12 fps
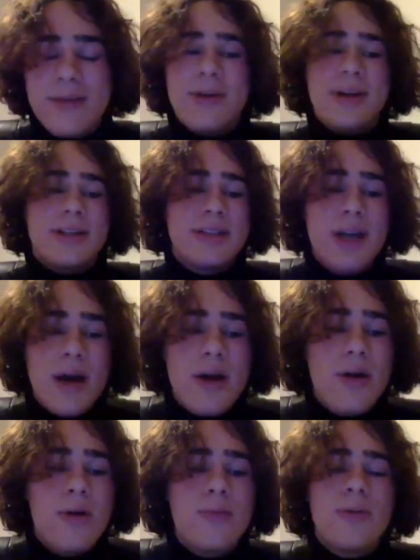We're in
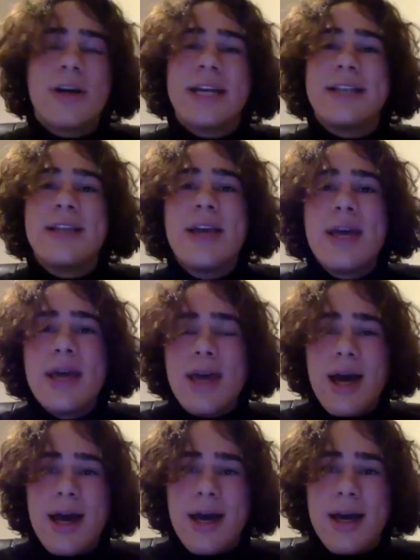Stockholm, we're in
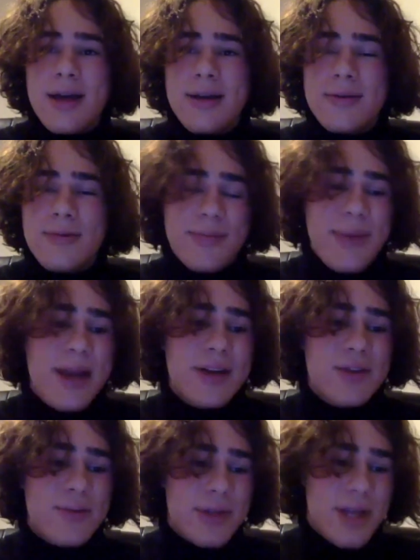
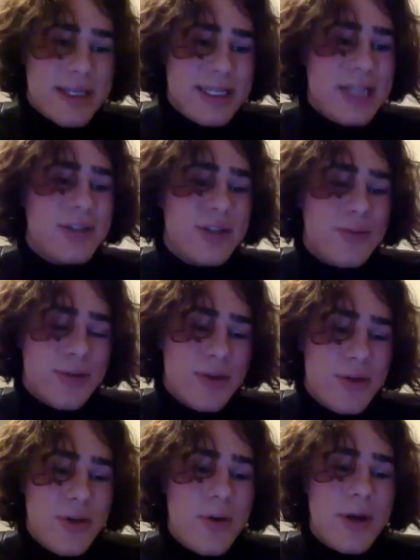Paris, we're in Los Angeles, we're in New
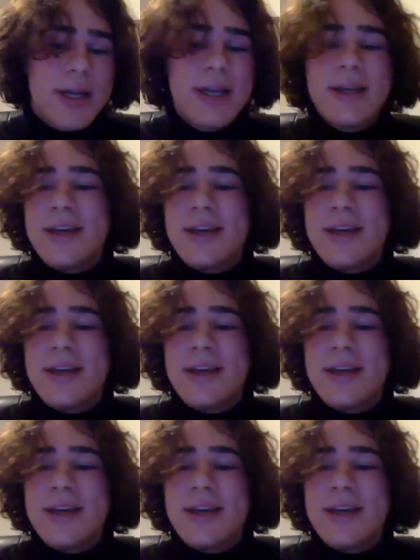York.